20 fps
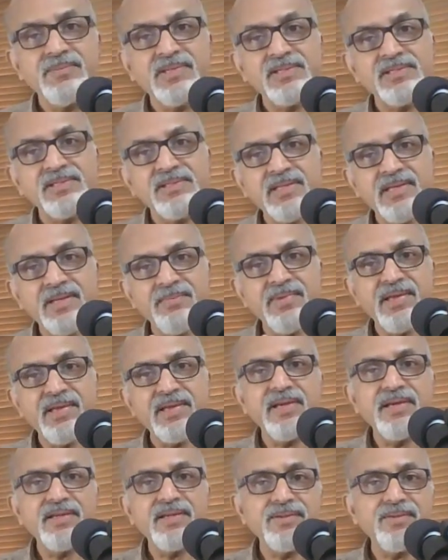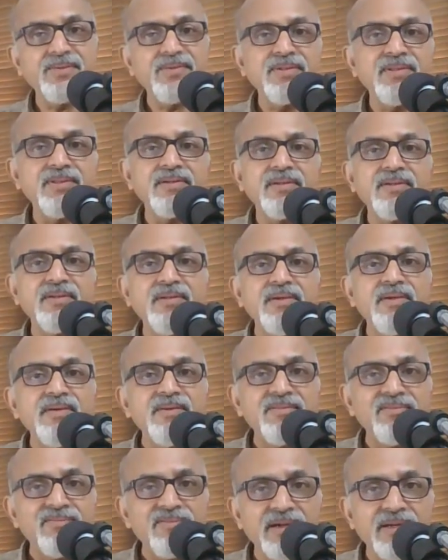because they may get into the
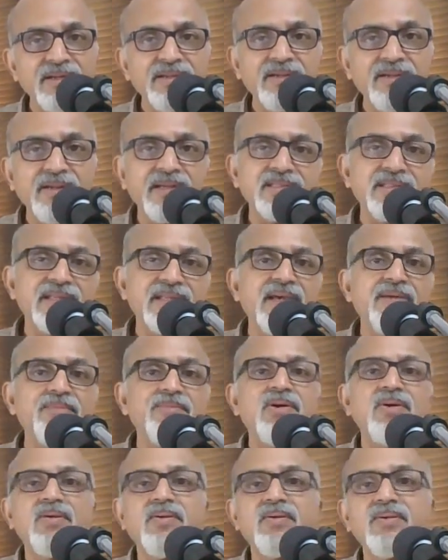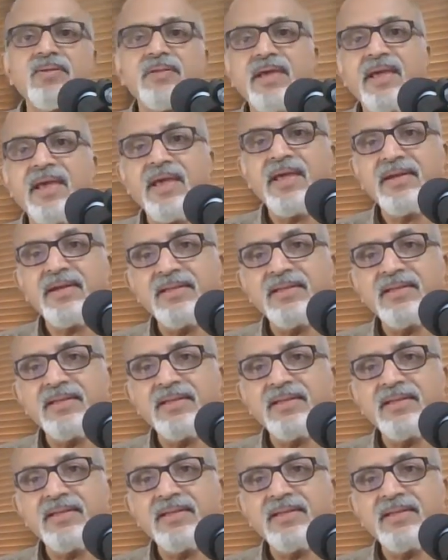final exam hall and